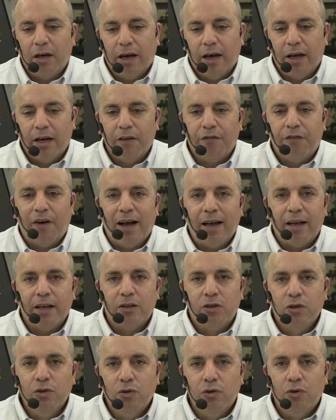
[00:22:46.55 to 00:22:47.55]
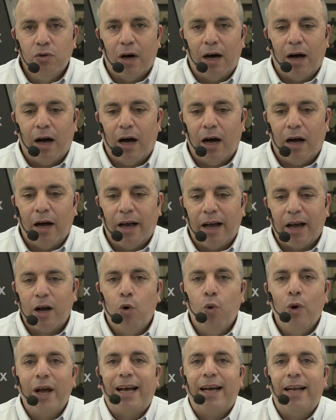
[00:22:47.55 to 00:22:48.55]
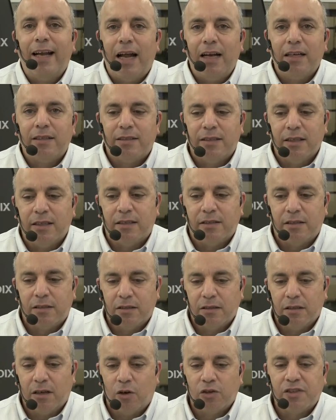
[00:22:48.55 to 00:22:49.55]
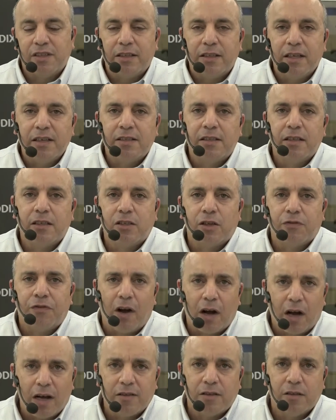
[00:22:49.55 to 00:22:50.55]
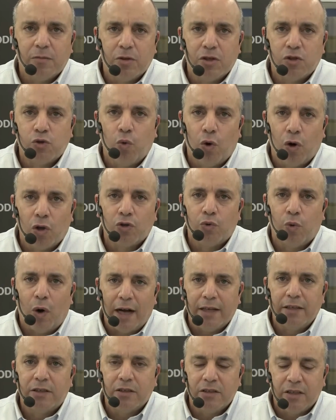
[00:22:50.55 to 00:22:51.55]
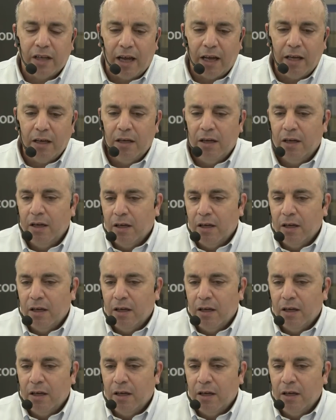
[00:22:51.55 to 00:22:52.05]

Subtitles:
And if I do a quick analysis of statistics of our customers worldwide today,